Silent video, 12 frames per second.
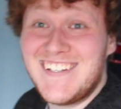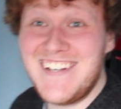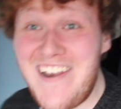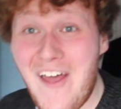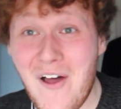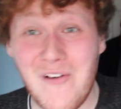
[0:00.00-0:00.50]

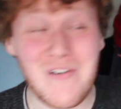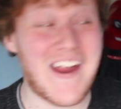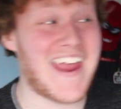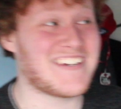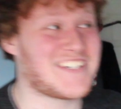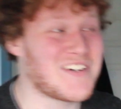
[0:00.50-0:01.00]
No
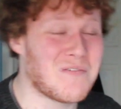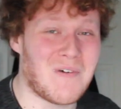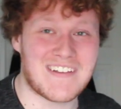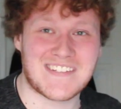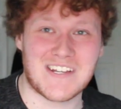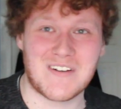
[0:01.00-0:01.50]
issue
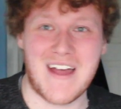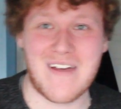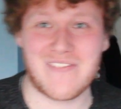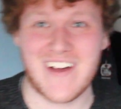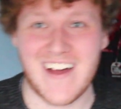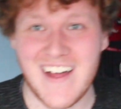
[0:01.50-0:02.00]

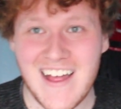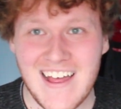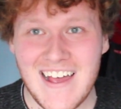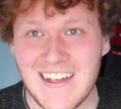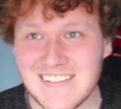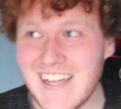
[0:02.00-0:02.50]
whatsoever!
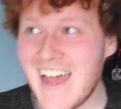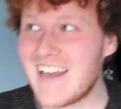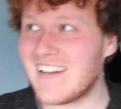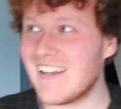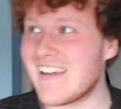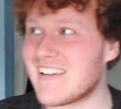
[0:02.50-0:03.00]

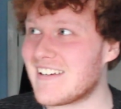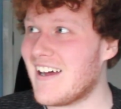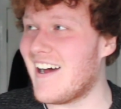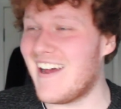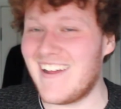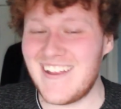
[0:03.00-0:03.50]
And like,
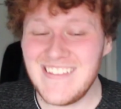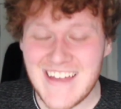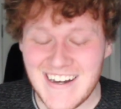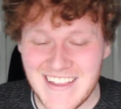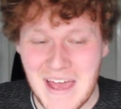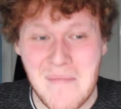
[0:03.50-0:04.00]
and
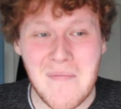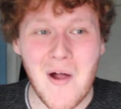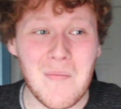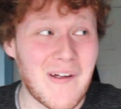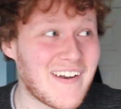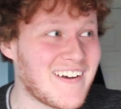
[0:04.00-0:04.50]
then at that
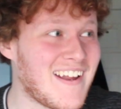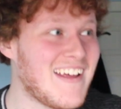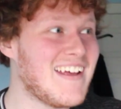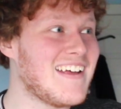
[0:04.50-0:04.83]
moment,